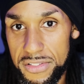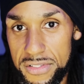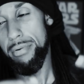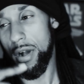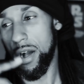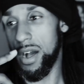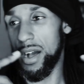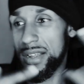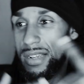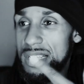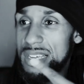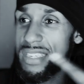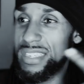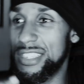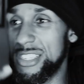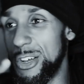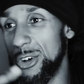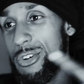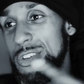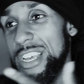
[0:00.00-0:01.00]
Bruh, this
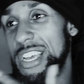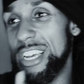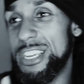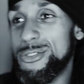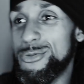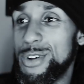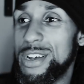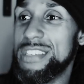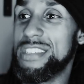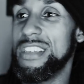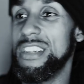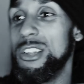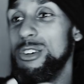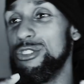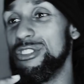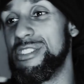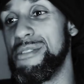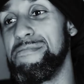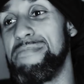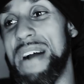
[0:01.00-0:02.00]
New Year's
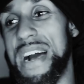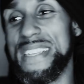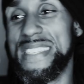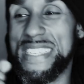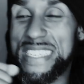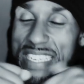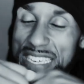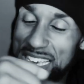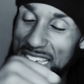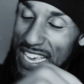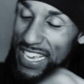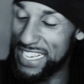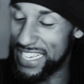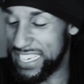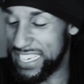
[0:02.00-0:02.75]
resolution about to get